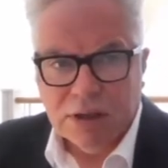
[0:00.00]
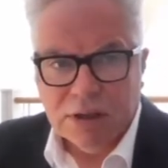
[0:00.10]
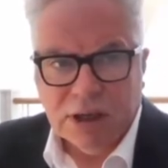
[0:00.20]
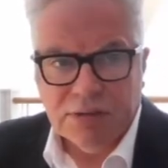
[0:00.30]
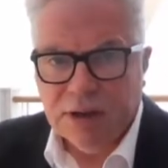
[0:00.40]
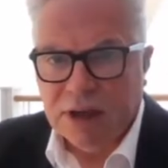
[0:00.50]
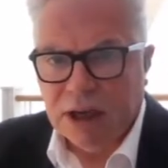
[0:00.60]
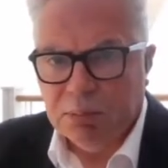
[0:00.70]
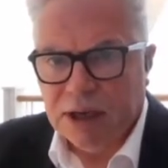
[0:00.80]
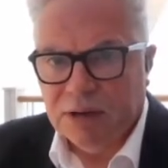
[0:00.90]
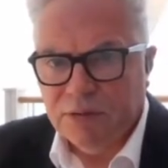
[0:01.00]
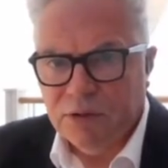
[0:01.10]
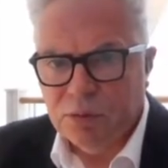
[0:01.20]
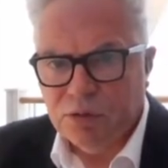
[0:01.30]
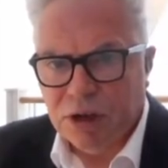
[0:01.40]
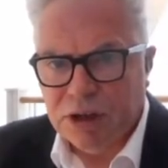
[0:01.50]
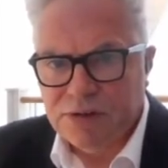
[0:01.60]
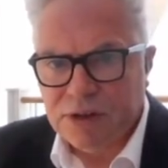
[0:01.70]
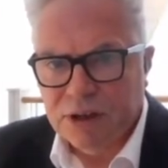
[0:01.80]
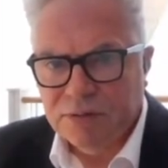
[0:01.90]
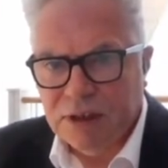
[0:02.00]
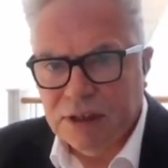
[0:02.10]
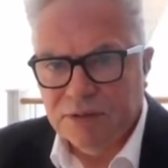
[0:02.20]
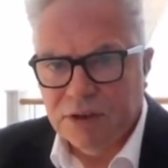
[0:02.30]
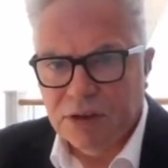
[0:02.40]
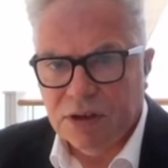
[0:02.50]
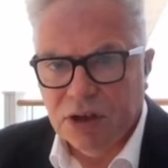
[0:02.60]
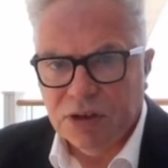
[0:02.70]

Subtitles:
down your neck platform trials that have delivered